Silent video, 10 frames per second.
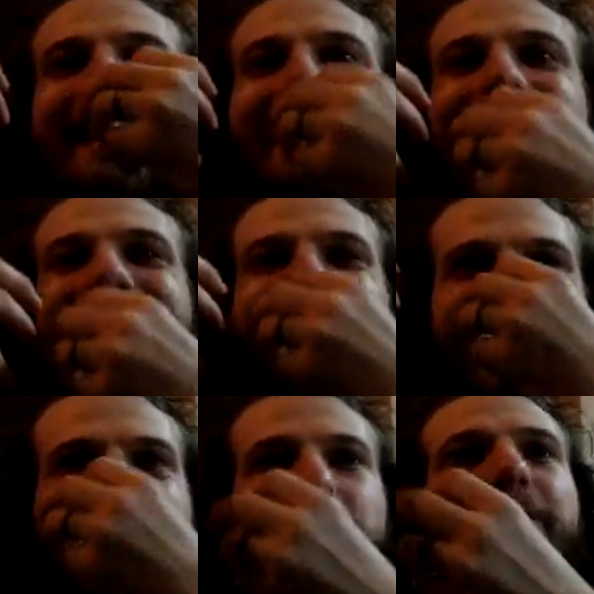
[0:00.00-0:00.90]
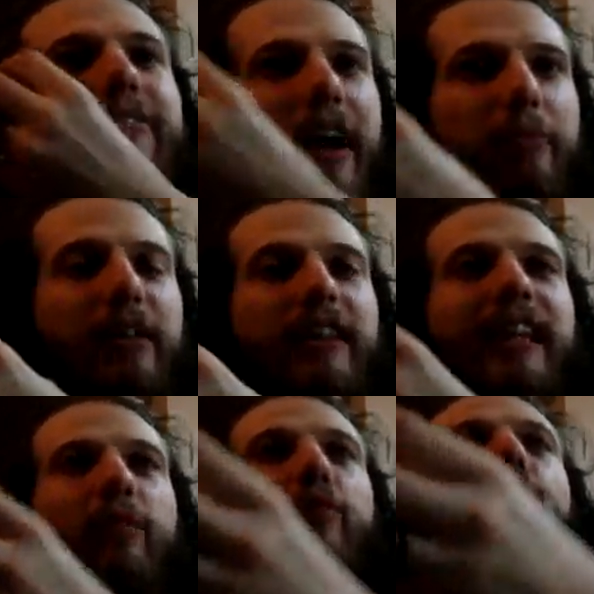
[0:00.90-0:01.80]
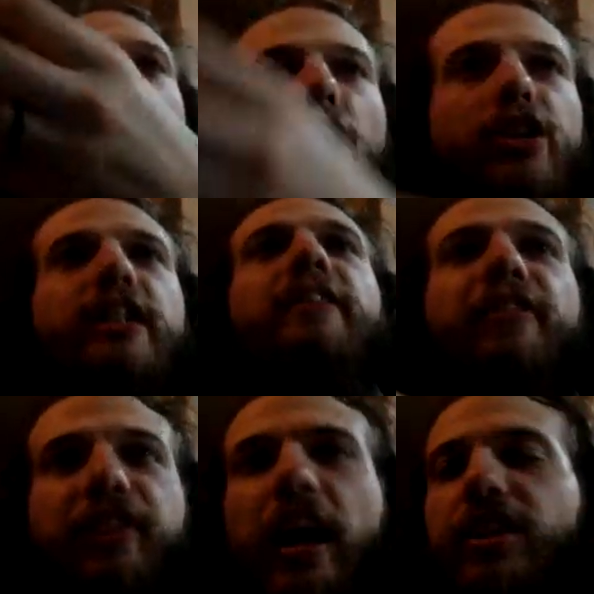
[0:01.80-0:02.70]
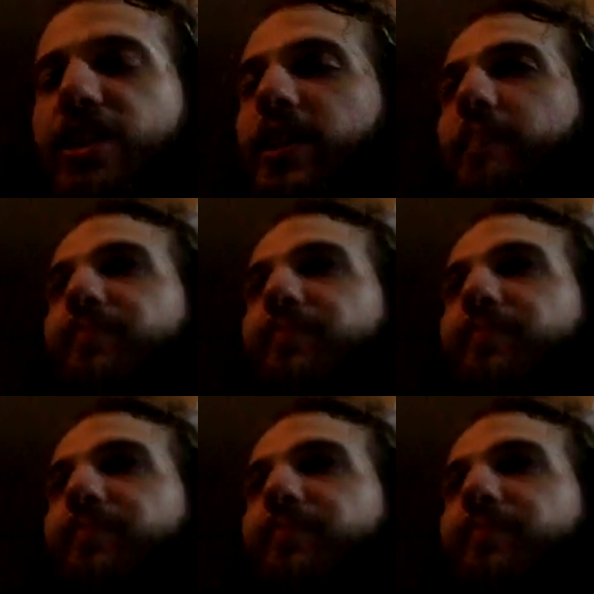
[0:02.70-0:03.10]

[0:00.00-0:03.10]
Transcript: a genuine fabric that was washed and starched.